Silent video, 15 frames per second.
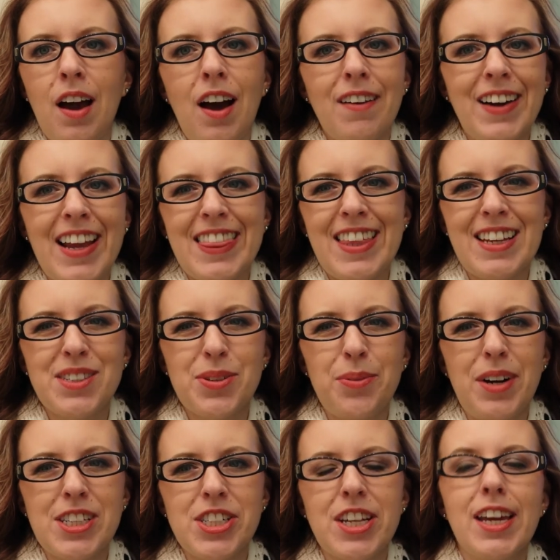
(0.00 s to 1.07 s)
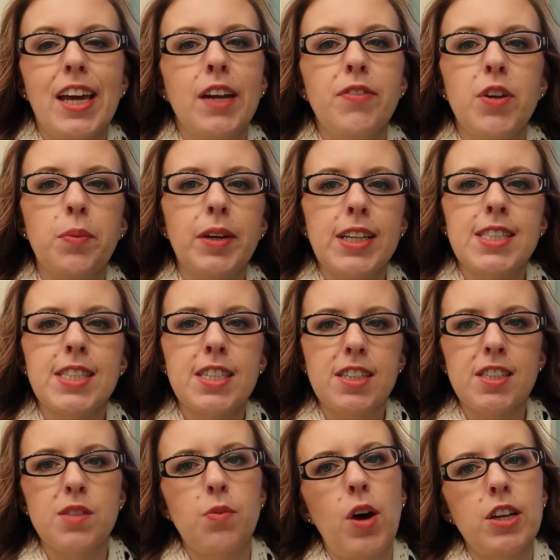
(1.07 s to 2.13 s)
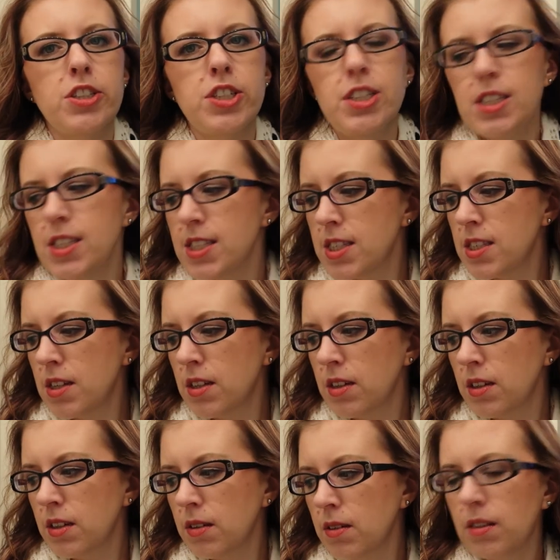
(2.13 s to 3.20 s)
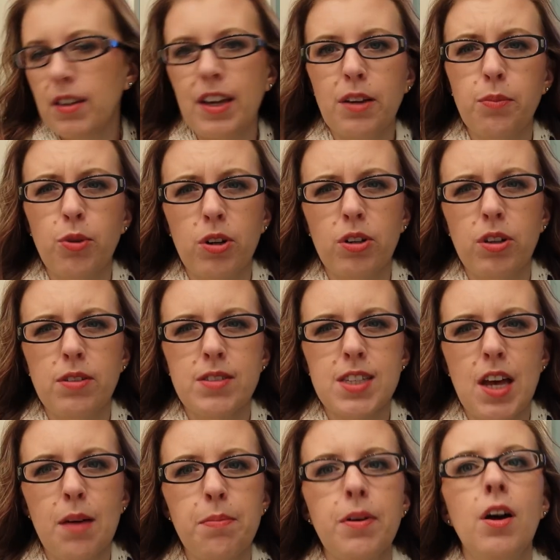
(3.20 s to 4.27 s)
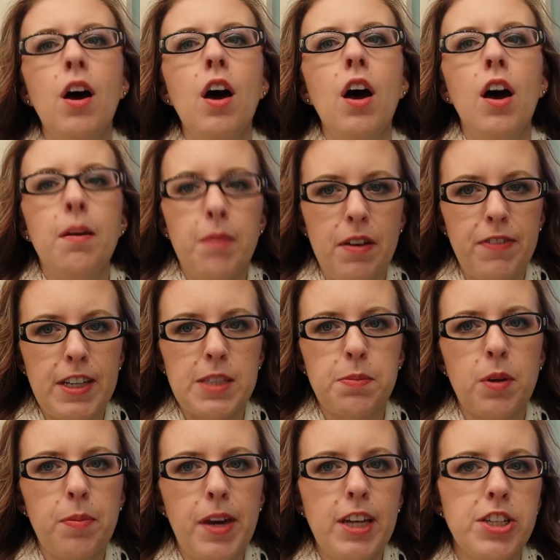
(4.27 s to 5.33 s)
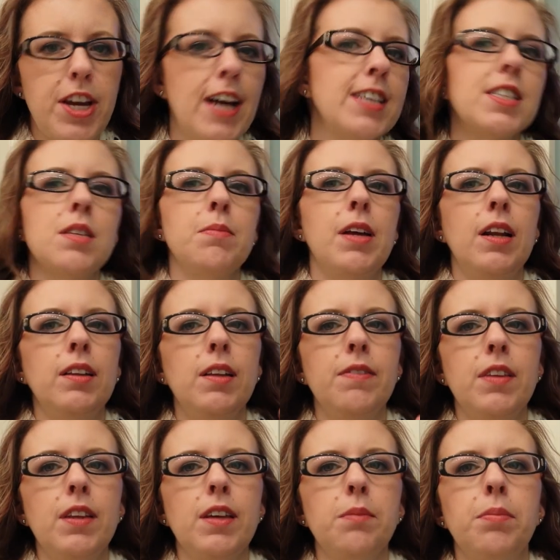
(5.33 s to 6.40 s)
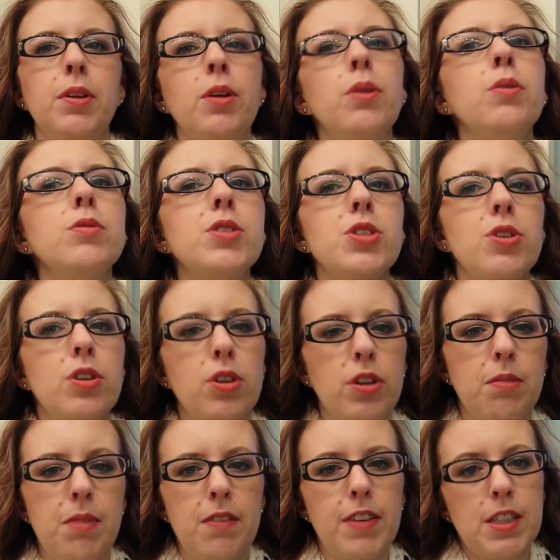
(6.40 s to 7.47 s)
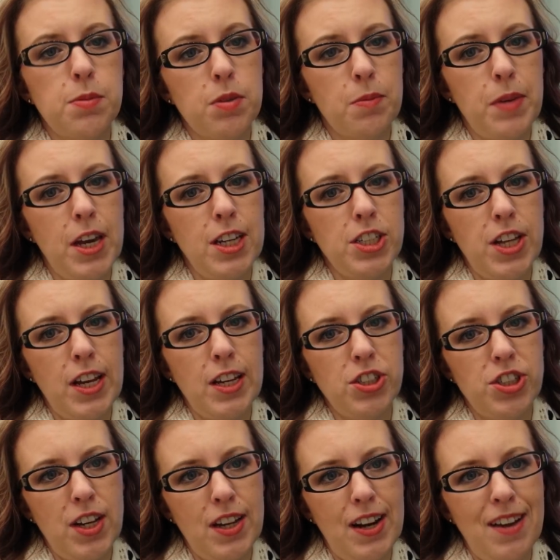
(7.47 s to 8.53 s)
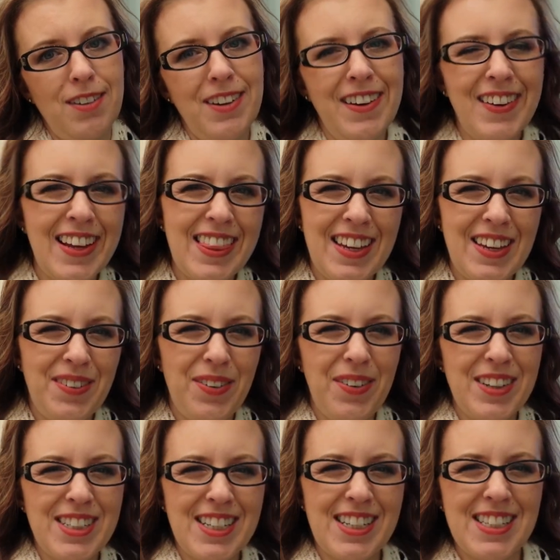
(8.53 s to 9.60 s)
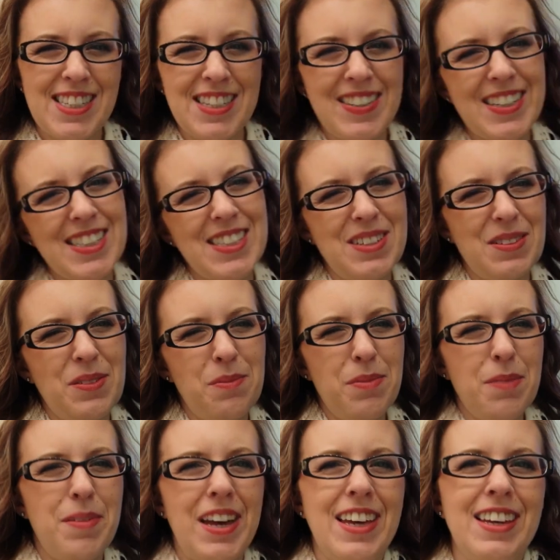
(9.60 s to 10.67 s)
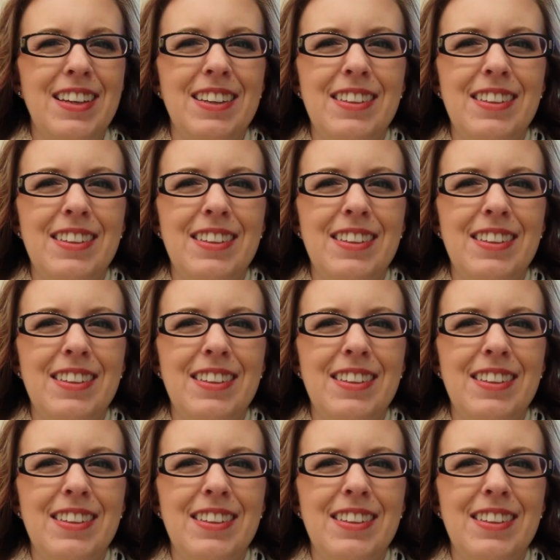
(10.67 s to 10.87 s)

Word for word: right, thanks for watching. And if you want to see swatches, like more close up, my Facebook page has them, and I'll leave the link below so you can go to my Facebook page and check it out. All right, thank you for watching. See you again soon. Bye-bye.